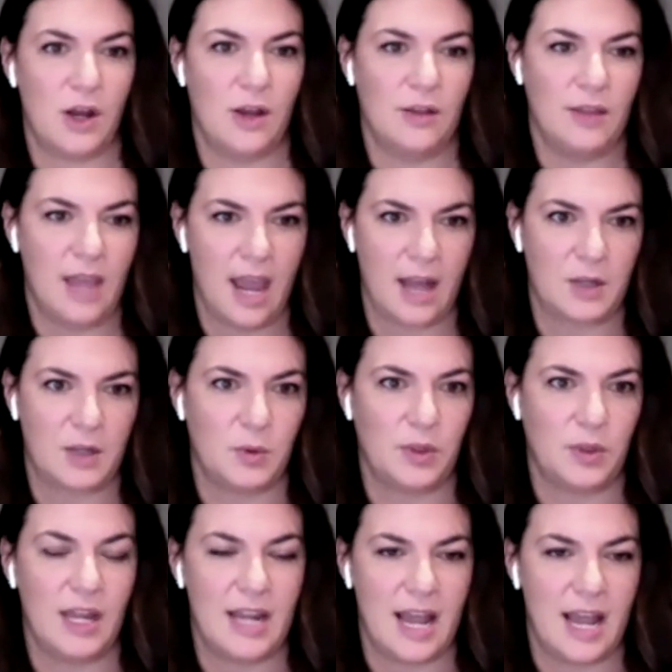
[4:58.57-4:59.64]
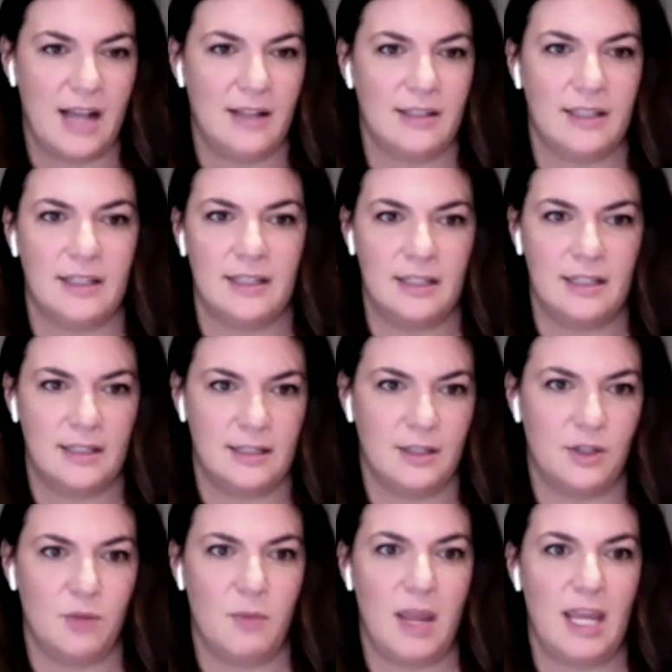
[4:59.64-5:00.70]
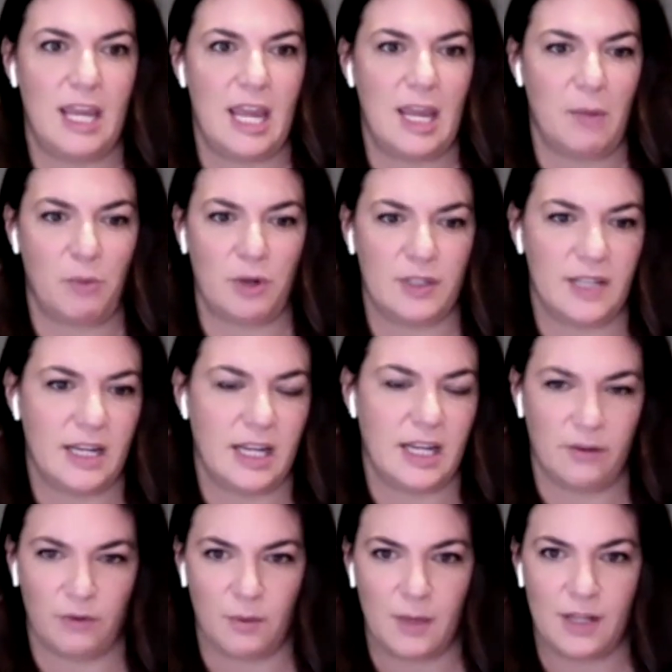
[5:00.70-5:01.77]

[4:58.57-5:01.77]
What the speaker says: on the actual analysis and decision making and presenting